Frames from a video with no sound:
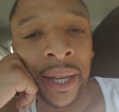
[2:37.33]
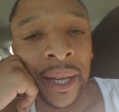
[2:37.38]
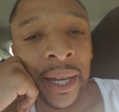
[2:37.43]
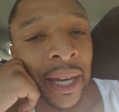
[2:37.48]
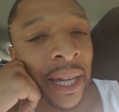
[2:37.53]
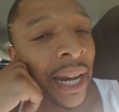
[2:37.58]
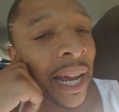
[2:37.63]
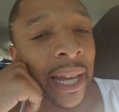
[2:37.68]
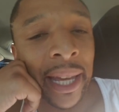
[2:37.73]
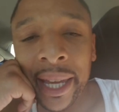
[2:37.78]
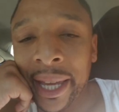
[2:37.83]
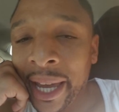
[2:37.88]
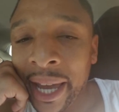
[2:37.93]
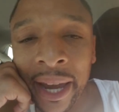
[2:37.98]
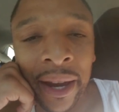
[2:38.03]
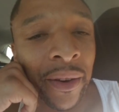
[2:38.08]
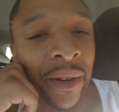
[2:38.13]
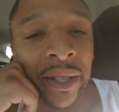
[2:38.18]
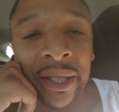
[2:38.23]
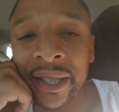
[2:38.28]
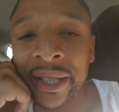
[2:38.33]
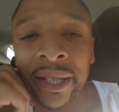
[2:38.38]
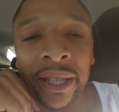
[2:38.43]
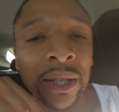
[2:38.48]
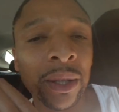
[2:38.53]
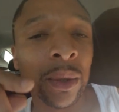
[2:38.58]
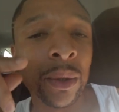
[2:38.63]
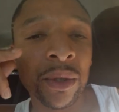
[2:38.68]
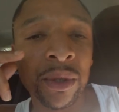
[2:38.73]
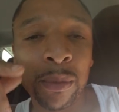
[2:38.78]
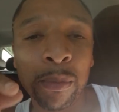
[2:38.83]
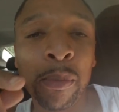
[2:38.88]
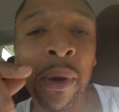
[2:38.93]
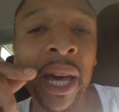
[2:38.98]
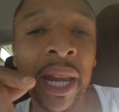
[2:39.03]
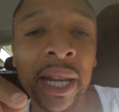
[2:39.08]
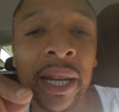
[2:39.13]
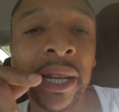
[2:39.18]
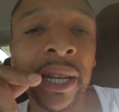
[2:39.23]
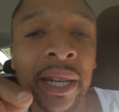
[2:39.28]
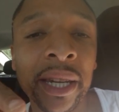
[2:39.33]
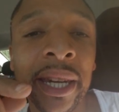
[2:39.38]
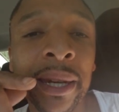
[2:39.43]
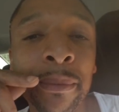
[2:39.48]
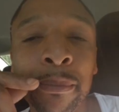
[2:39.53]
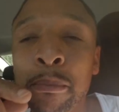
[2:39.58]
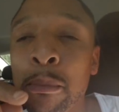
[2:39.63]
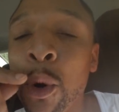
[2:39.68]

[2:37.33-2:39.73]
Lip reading: And I guarantee you it's better than